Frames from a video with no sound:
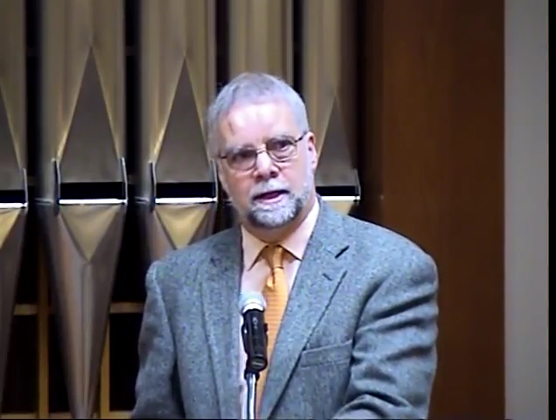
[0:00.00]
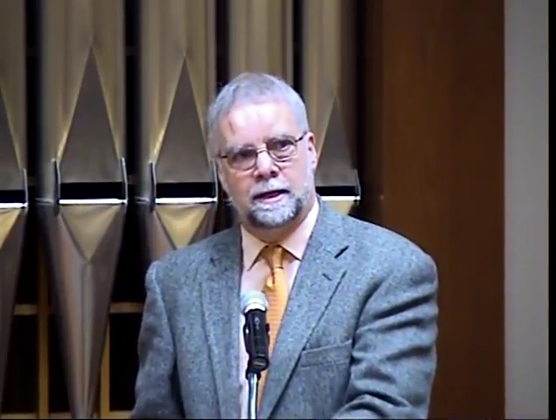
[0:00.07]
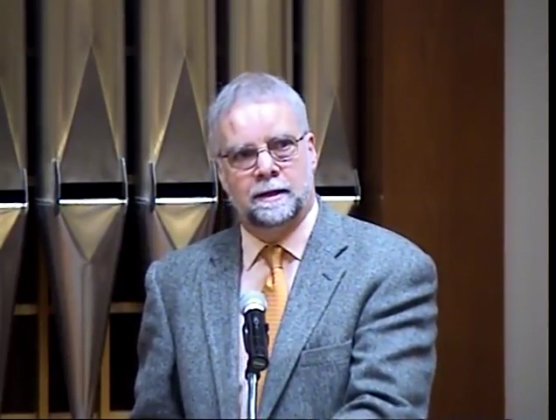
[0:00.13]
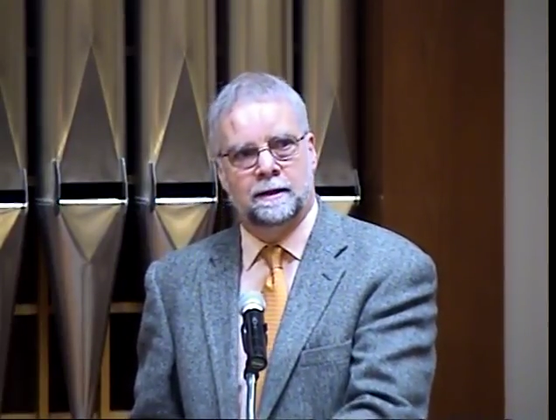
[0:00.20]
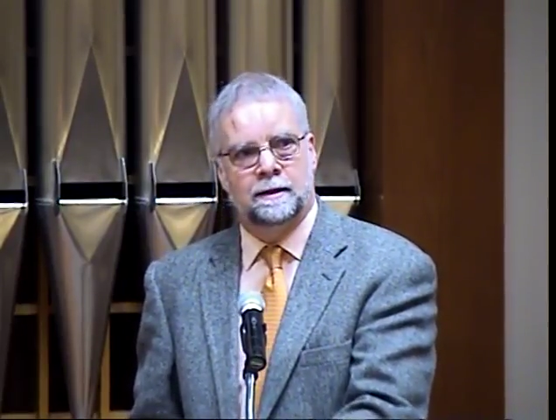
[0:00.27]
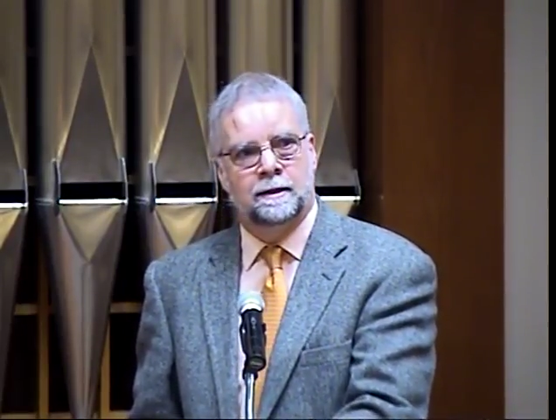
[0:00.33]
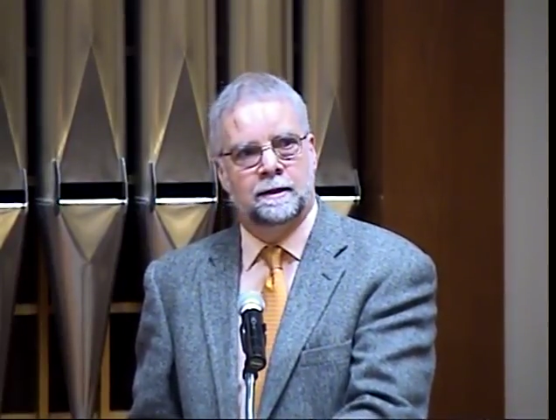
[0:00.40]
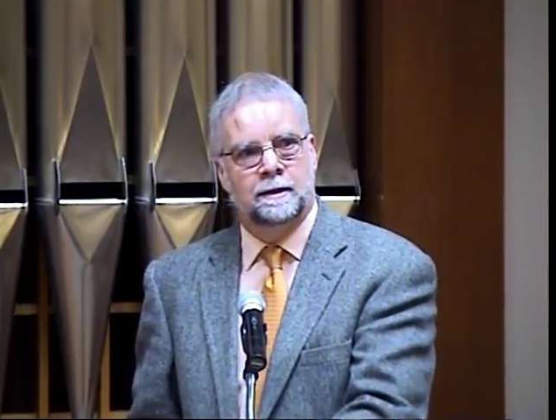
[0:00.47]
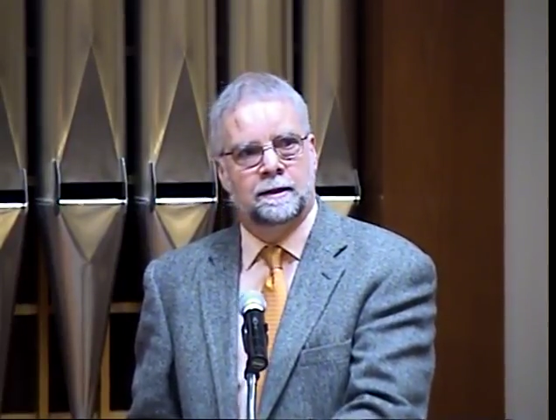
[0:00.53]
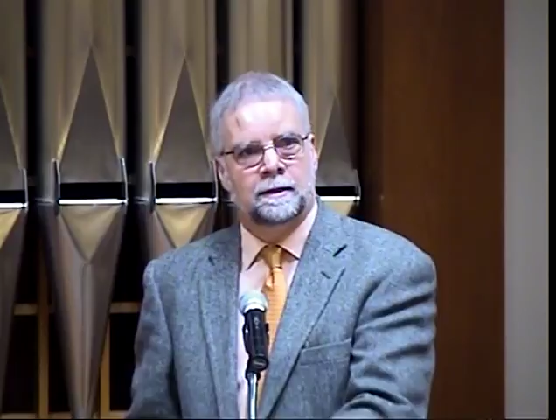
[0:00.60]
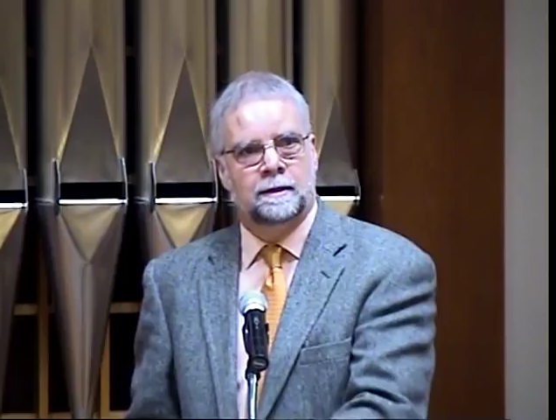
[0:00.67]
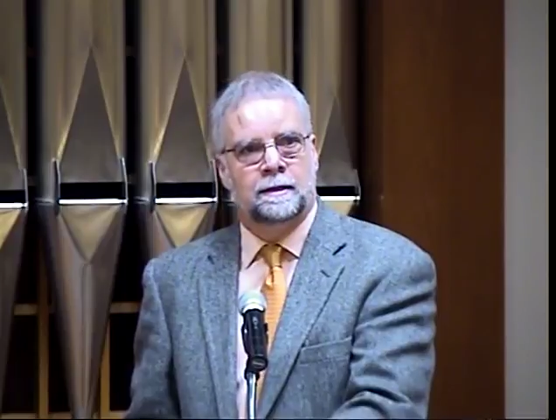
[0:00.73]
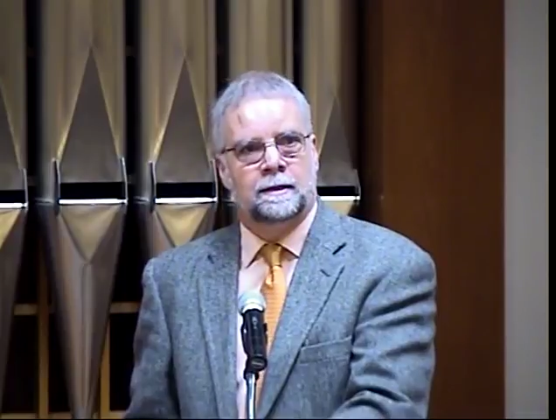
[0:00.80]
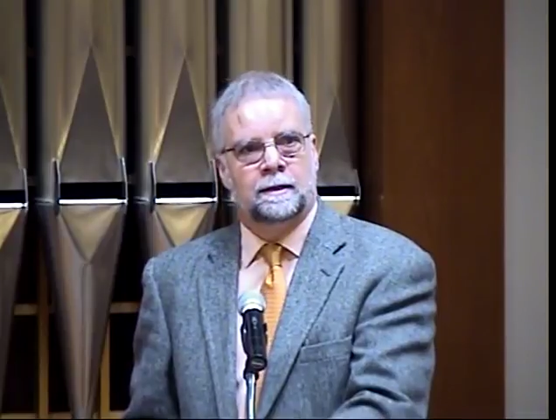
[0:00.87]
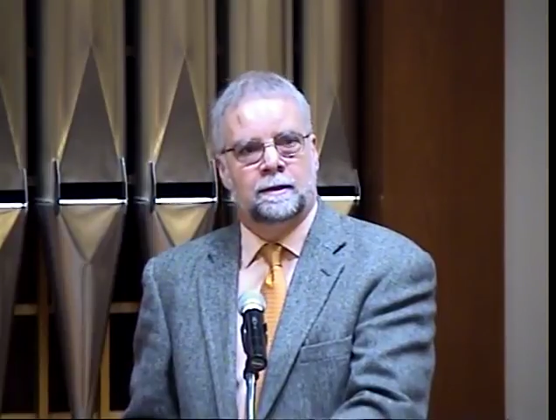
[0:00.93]
I
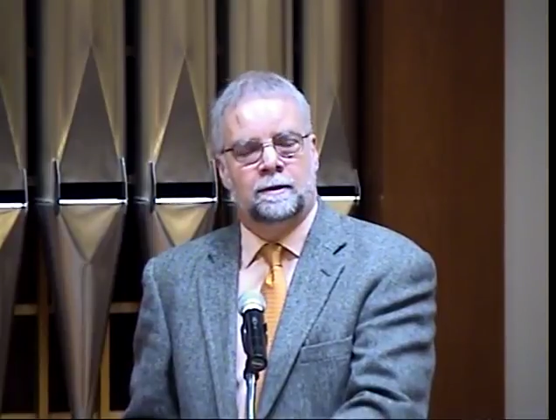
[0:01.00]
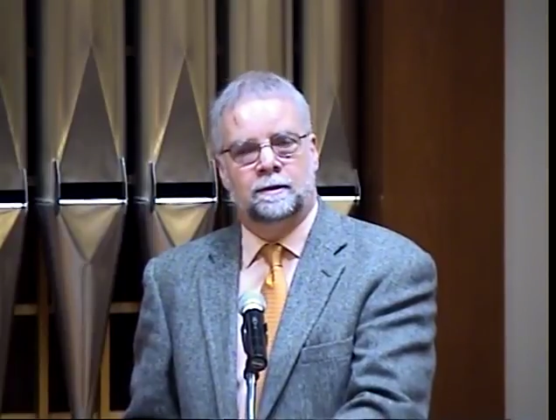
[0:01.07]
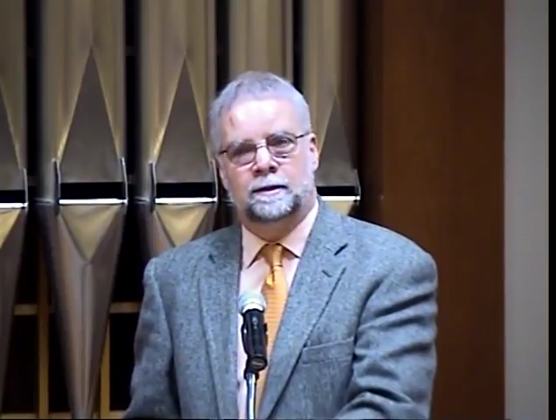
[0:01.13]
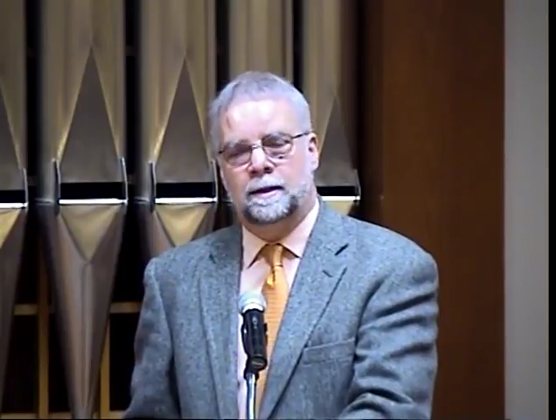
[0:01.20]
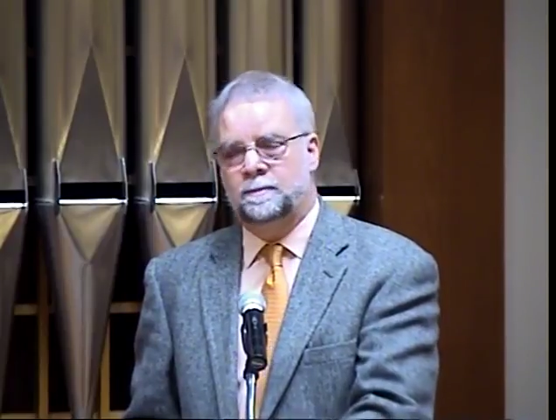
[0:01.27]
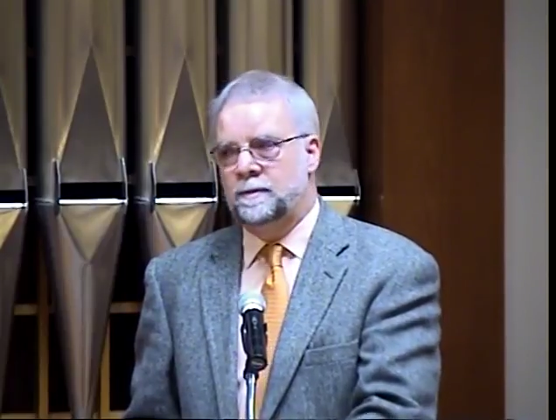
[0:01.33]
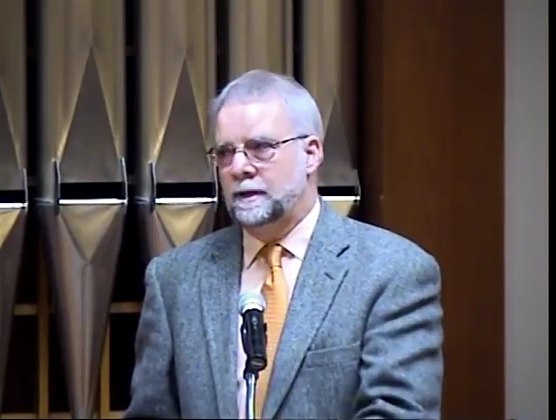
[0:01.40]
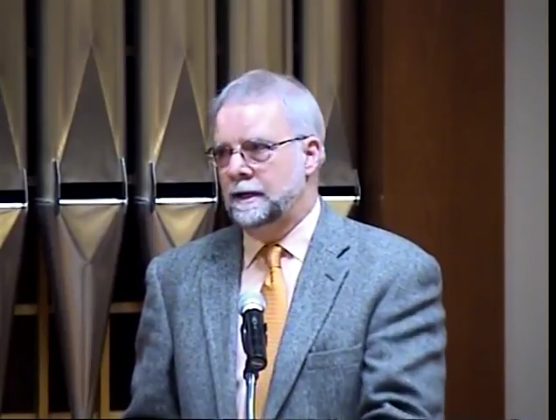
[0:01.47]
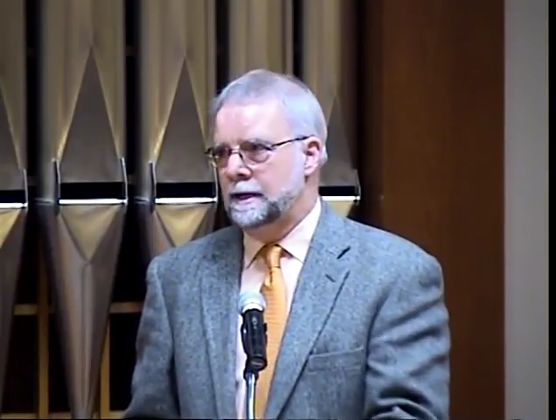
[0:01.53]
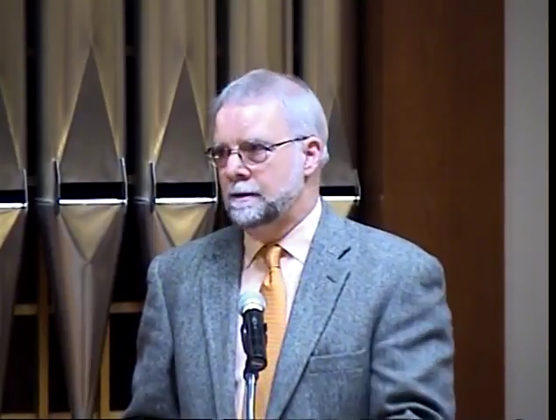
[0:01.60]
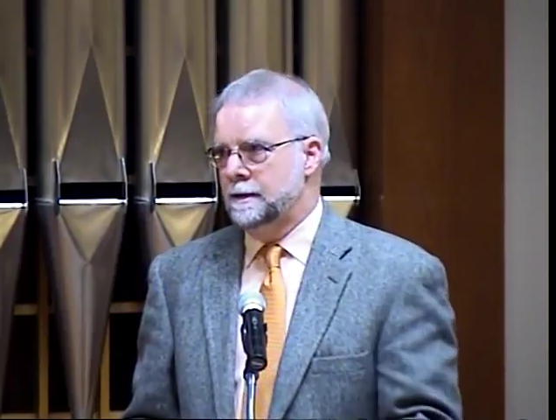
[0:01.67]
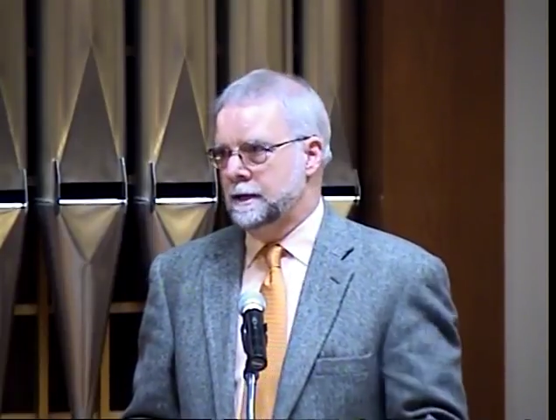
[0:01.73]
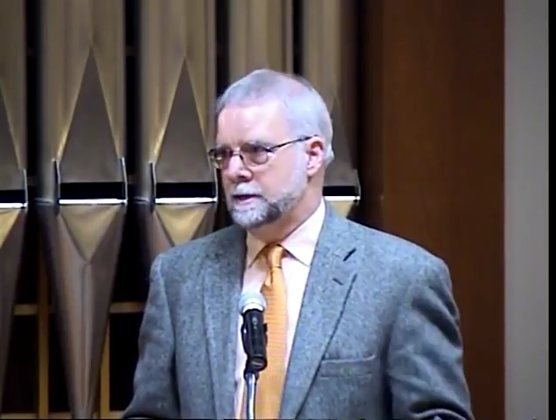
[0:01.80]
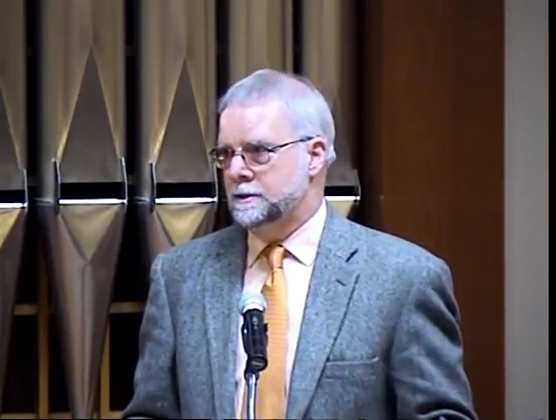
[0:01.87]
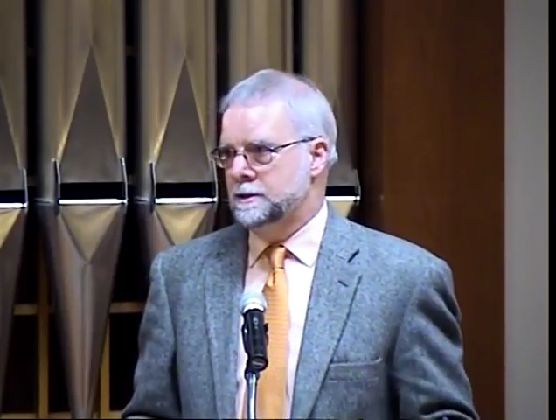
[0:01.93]
looked up the
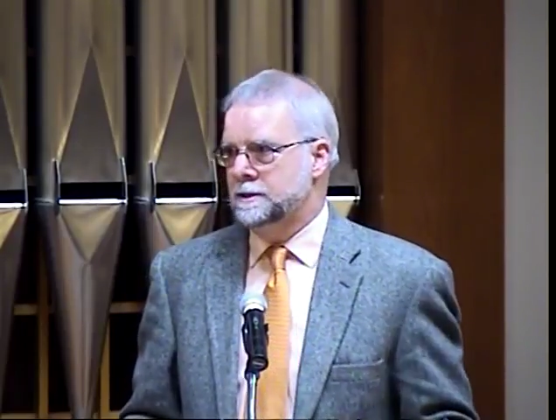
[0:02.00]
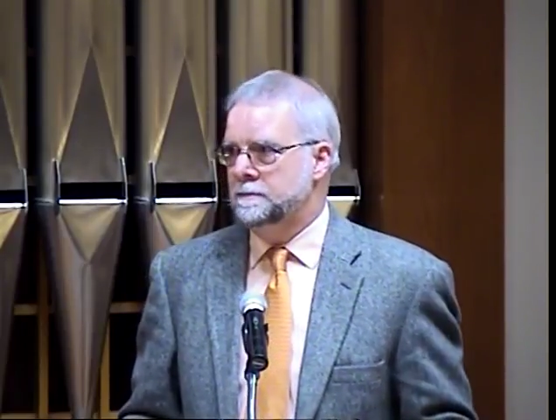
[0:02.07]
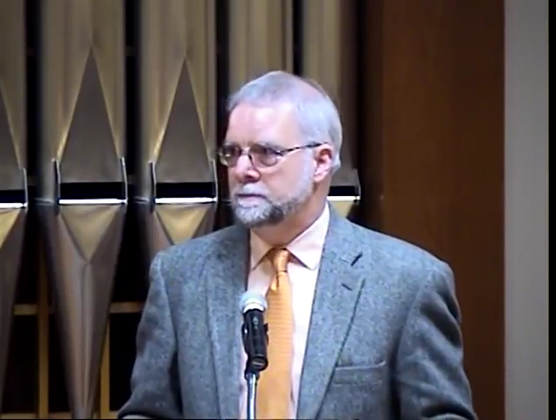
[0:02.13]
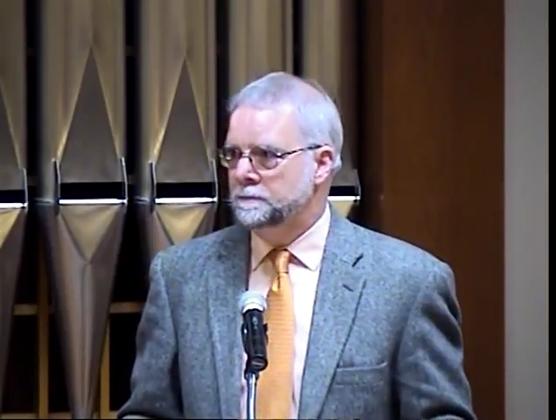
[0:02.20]
lyrics.